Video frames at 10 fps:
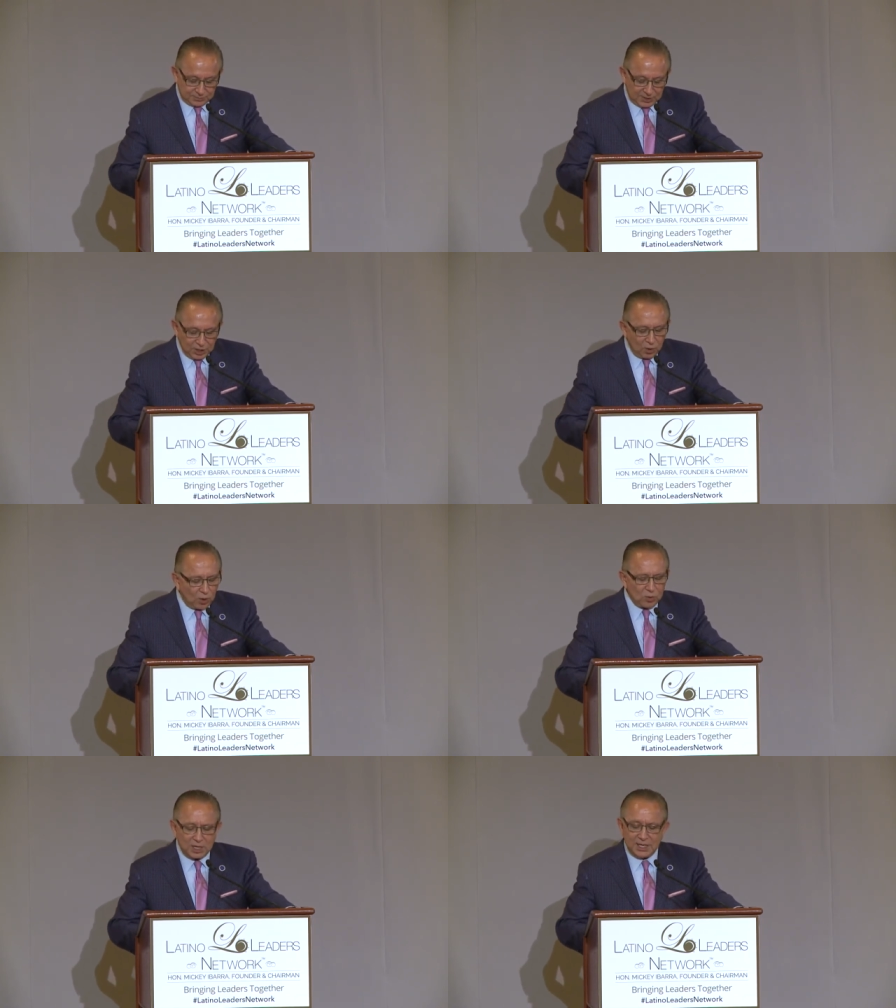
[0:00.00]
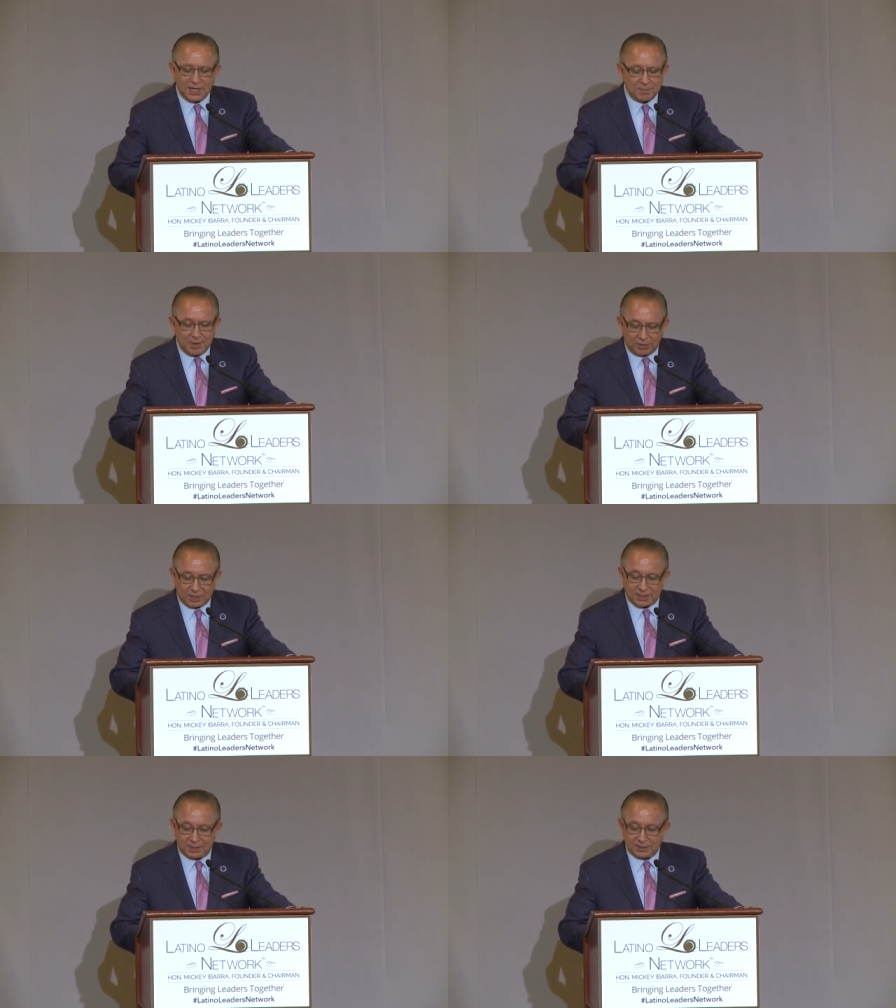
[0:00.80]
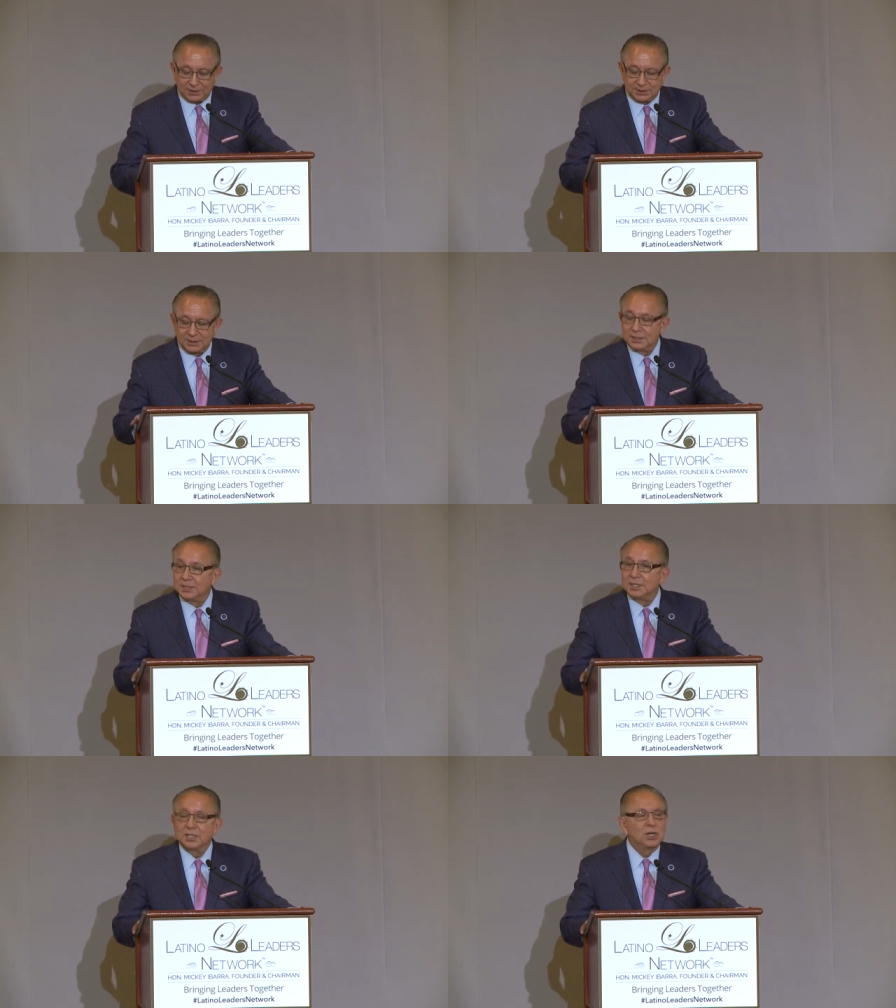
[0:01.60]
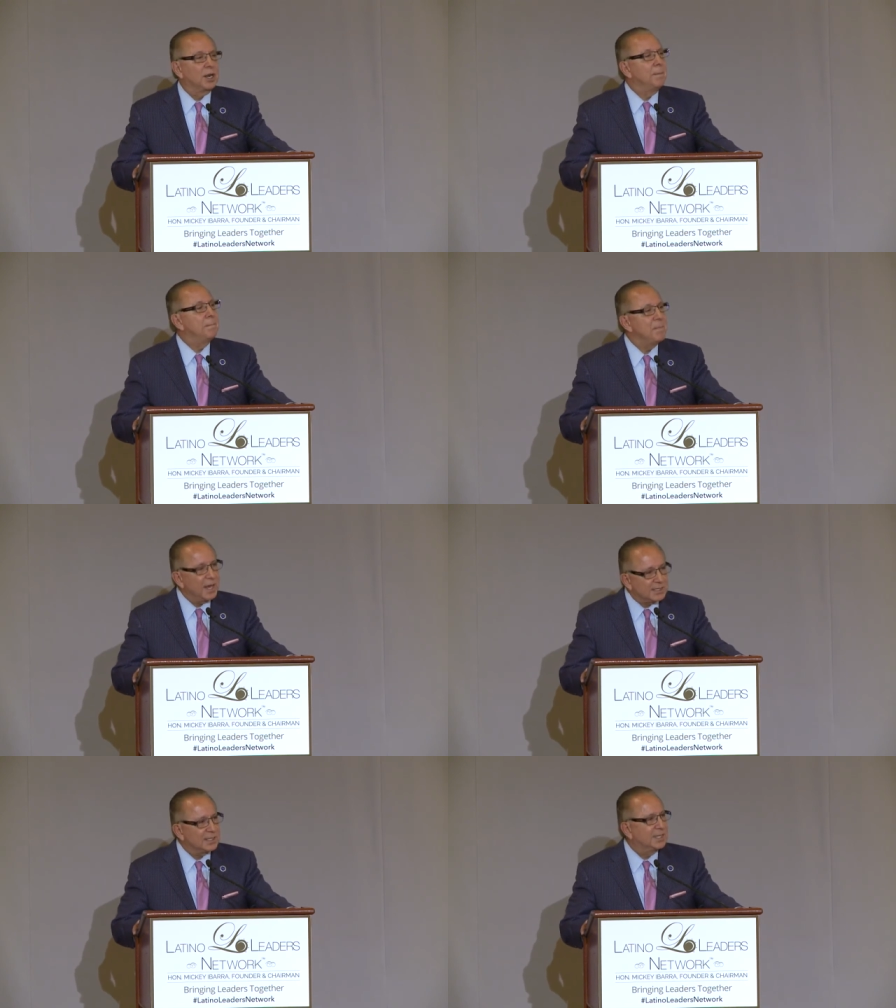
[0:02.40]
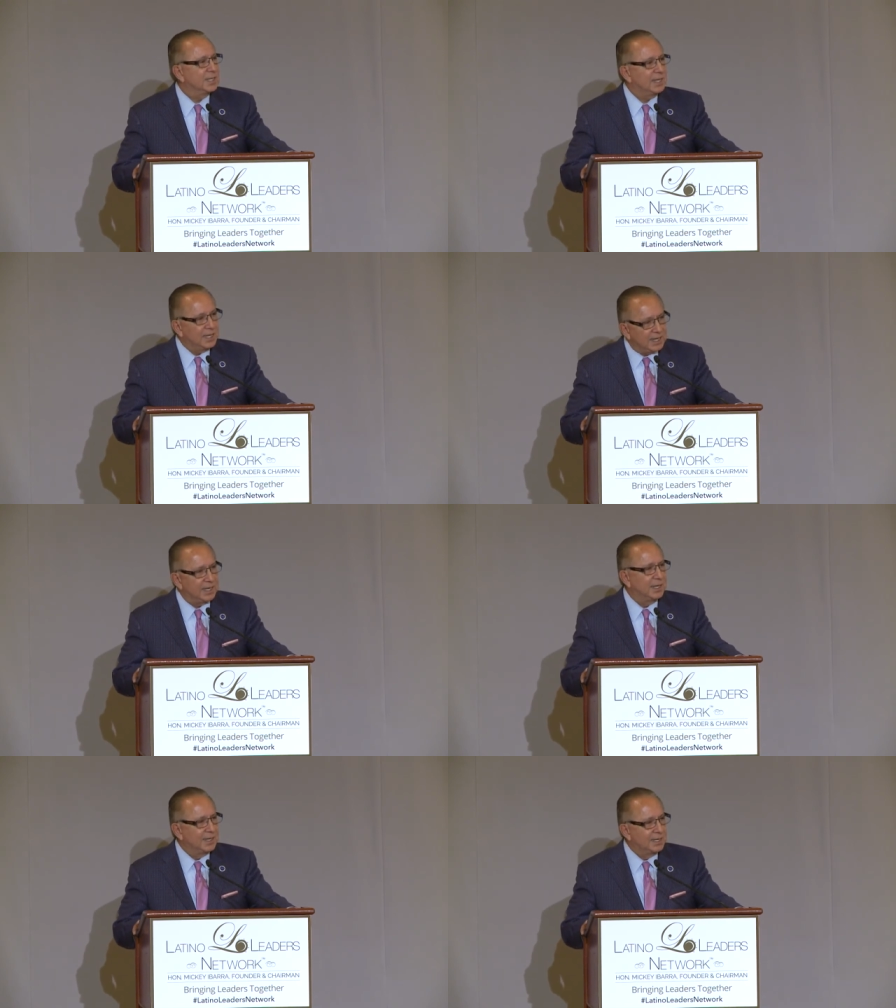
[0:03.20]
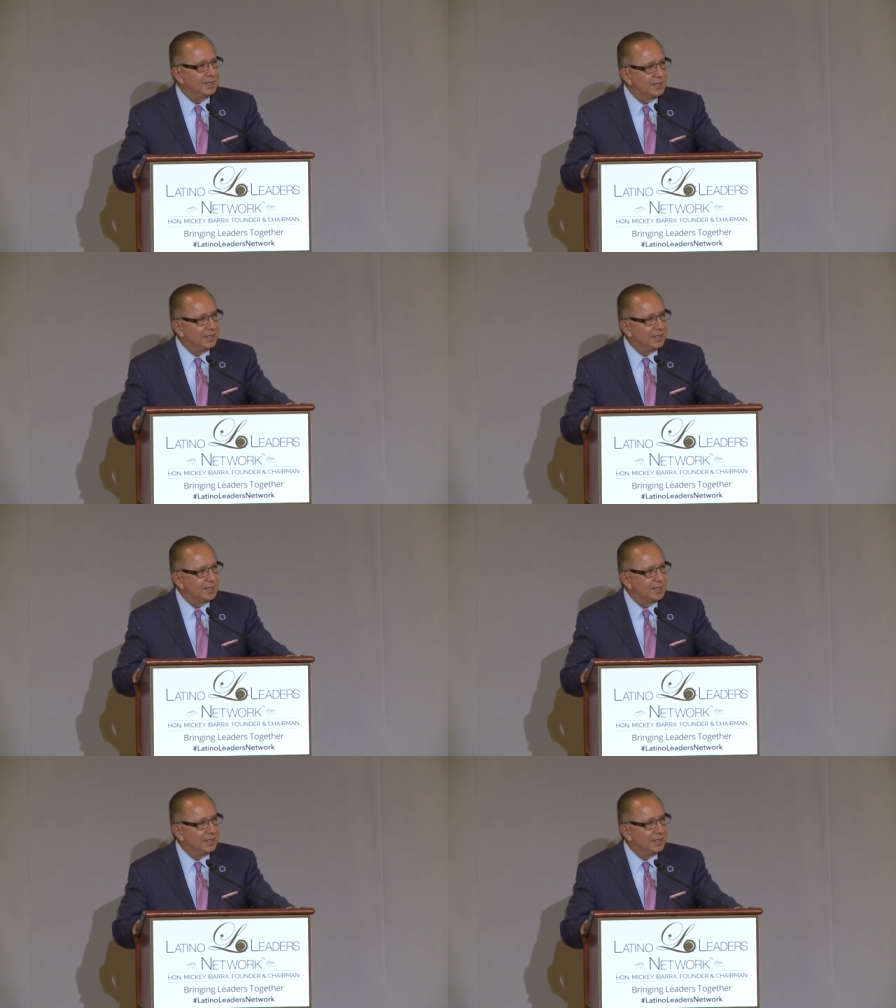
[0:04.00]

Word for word: You know, only in America could a Mexican kid